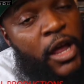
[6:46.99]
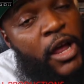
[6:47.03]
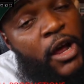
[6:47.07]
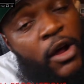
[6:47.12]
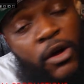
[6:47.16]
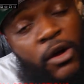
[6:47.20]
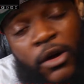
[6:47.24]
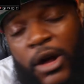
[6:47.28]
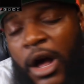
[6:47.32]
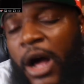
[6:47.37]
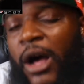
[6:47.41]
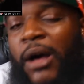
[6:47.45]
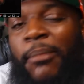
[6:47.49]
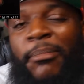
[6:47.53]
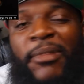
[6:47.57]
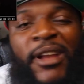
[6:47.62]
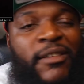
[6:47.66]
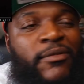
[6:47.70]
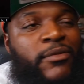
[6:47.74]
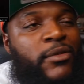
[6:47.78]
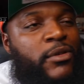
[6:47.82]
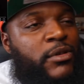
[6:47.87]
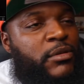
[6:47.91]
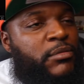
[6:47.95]
On all
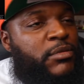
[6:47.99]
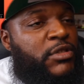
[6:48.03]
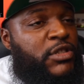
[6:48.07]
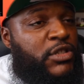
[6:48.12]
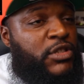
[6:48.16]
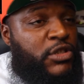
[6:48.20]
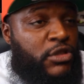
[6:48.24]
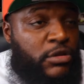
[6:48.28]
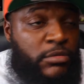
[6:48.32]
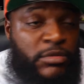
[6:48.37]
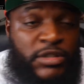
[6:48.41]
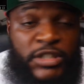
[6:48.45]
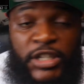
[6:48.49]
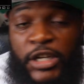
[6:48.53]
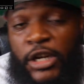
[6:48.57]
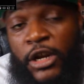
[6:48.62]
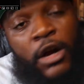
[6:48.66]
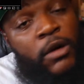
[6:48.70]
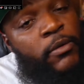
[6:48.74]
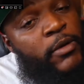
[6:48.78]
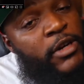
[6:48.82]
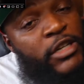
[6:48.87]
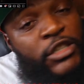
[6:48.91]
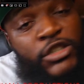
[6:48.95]
platforms, you know what I'm saying?
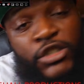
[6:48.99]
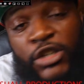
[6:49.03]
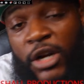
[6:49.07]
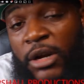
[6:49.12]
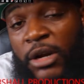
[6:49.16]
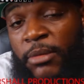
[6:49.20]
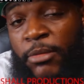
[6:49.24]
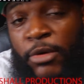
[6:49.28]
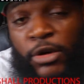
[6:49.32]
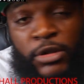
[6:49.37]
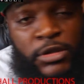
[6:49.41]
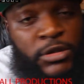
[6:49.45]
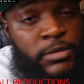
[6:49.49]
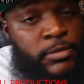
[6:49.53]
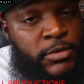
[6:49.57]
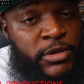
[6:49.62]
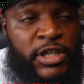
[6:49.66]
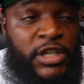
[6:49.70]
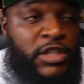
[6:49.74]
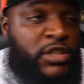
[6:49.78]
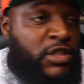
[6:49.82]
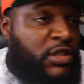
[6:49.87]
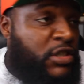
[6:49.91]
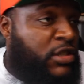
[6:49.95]
Already Drawn Marshall
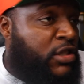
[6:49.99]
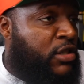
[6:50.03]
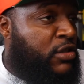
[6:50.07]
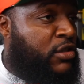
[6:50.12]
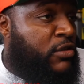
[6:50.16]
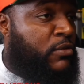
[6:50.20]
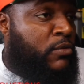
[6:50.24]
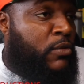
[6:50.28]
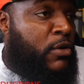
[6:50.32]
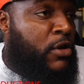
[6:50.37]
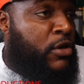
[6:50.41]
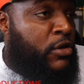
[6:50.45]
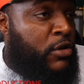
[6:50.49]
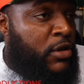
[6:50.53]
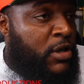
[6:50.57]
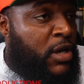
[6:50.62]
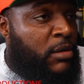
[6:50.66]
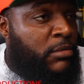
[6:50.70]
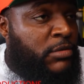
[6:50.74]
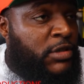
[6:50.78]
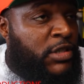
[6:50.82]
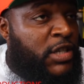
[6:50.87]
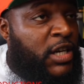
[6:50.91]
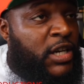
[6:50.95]
Productions, you're the one, you know
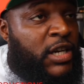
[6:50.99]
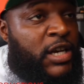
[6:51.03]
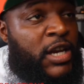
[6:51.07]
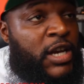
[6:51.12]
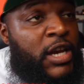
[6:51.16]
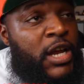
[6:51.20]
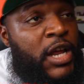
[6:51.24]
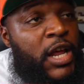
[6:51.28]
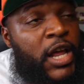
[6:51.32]
what I'm saying?